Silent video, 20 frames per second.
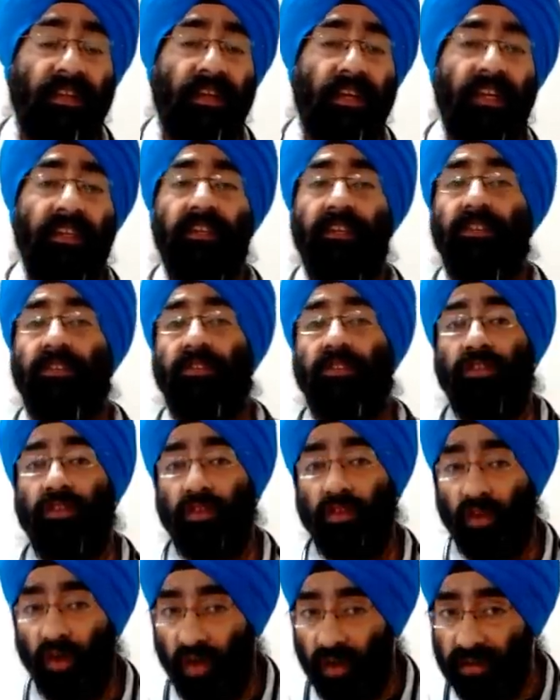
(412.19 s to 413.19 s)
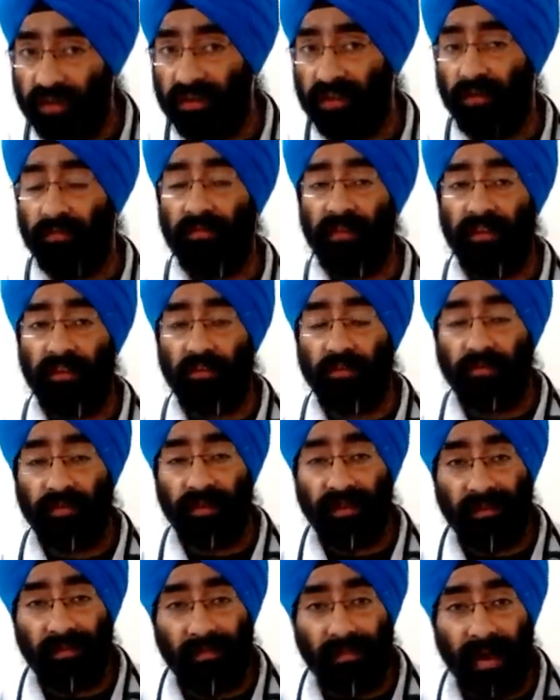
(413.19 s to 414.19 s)
it is not something to be
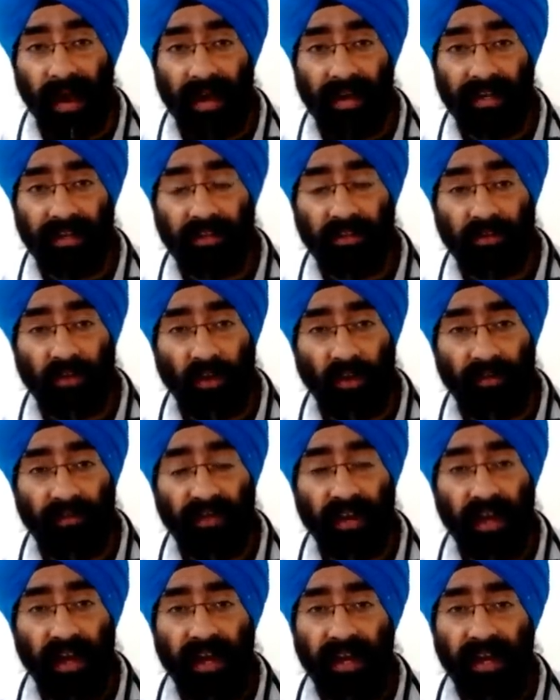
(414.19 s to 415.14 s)
embarrassed of